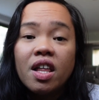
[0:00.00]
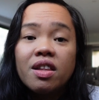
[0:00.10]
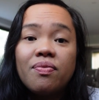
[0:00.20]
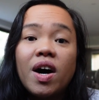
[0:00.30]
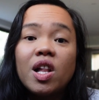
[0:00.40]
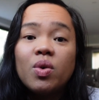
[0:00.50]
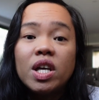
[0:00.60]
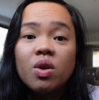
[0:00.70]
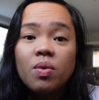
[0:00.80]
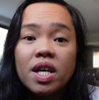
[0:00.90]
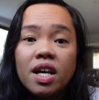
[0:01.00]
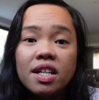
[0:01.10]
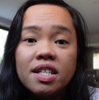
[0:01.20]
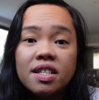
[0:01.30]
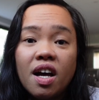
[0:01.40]
The following week,
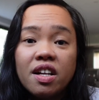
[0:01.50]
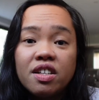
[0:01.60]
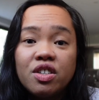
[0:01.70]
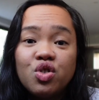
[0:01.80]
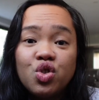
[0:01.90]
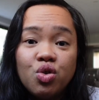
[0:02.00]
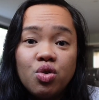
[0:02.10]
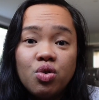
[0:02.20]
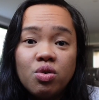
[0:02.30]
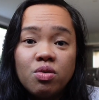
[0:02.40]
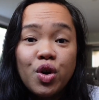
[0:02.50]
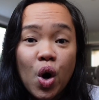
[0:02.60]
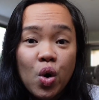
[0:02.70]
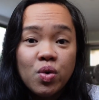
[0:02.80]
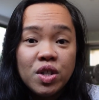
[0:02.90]
I decided to
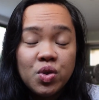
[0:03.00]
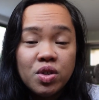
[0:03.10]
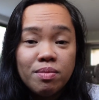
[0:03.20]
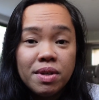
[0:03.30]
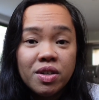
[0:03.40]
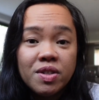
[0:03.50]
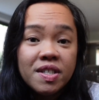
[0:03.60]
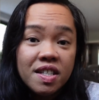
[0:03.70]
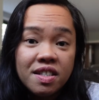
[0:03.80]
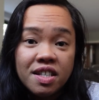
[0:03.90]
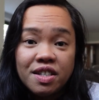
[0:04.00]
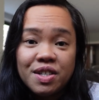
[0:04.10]
go into the bigger city.